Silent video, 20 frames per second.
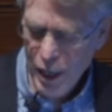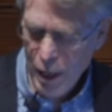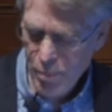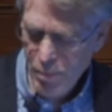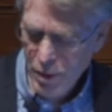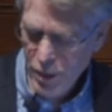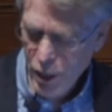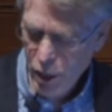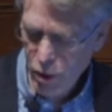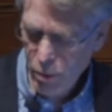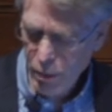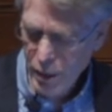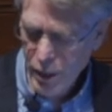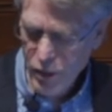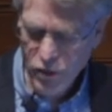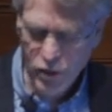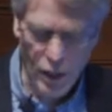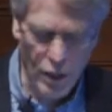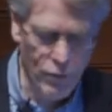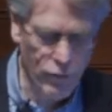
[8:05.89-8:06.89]
not be terribly
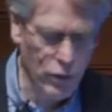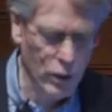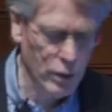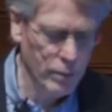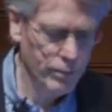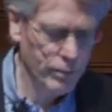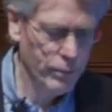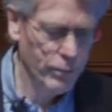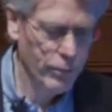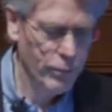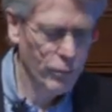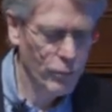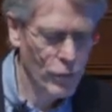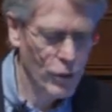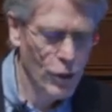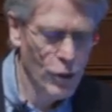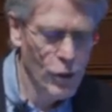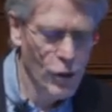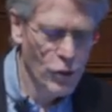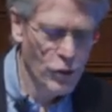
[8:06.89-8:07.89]
insightful.
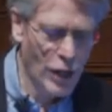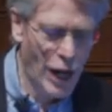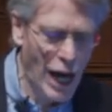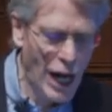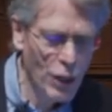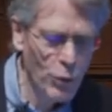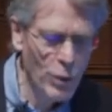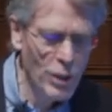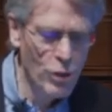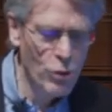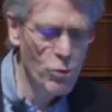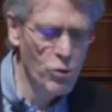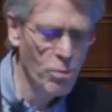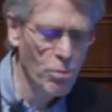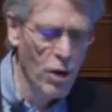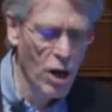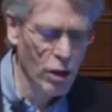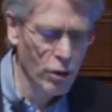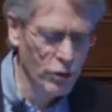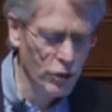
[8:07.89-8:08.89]
So, how do we use
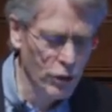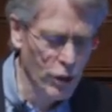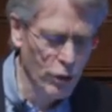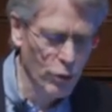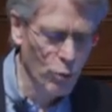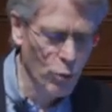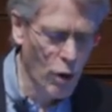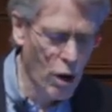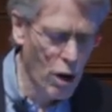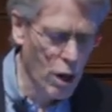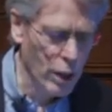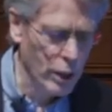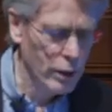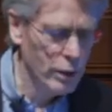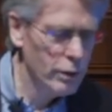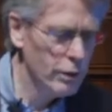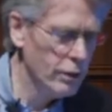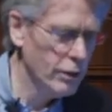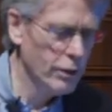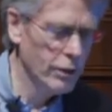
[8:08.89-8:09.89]
models that are wrong?
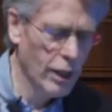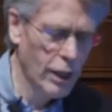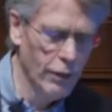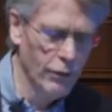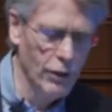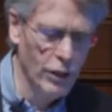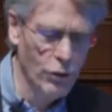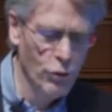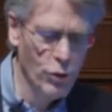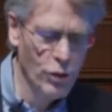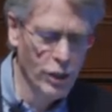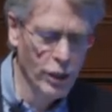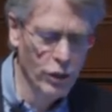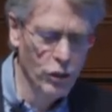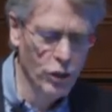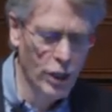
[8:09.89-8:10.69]
That's kind of an interesting